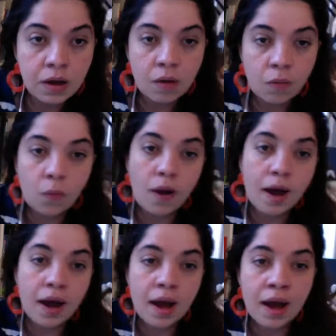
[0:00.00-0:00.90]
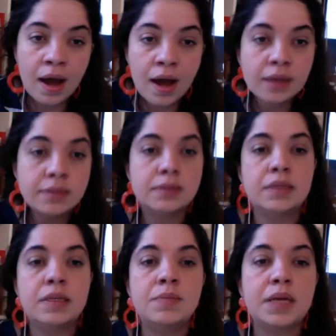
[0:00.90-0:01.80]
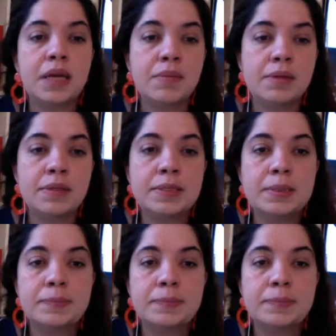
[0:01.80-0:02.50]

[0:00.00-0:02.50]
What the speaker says: What? And then became this.